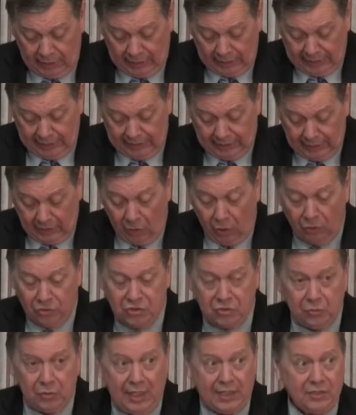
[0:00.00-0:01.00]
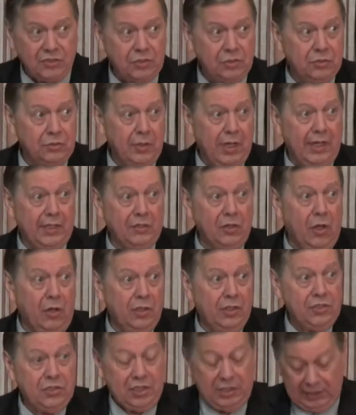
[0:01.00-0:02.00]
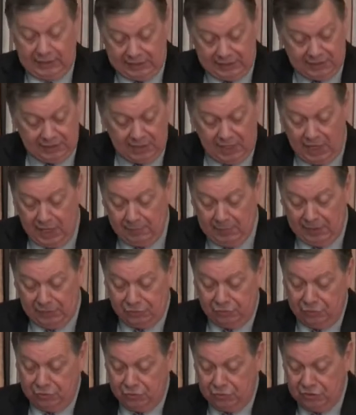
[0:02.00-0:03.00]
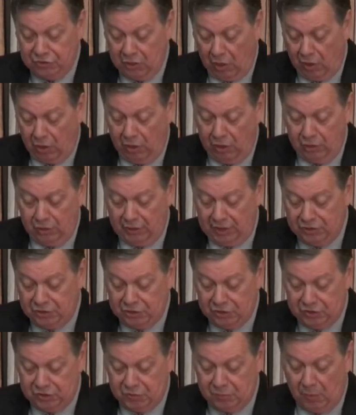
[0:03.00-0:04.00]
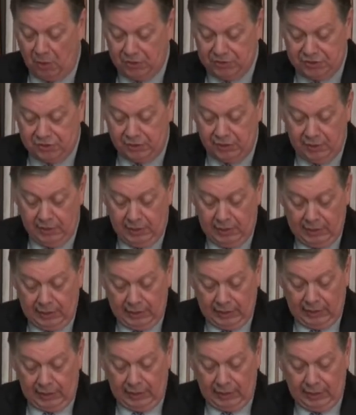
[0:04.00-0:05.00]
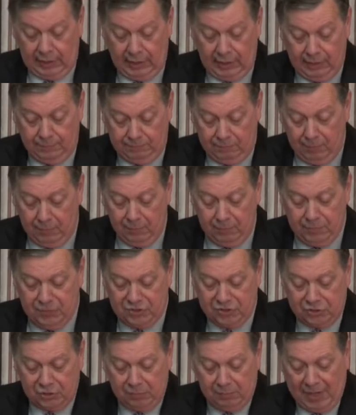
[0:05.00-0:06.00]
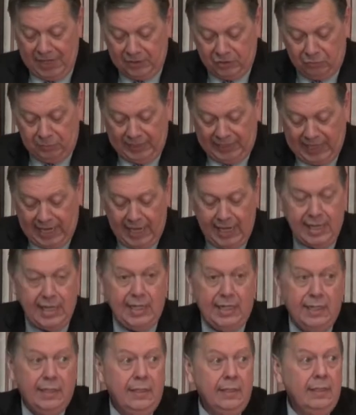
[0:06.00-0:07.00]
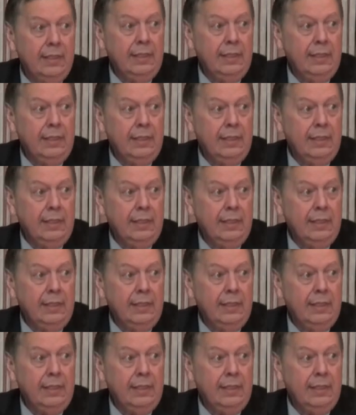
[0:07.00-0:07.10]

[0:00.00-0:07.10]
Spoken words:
I'd also like to acknowledge and at this time introduce our luncheon sponsor, Mr. Michael Mulcahy.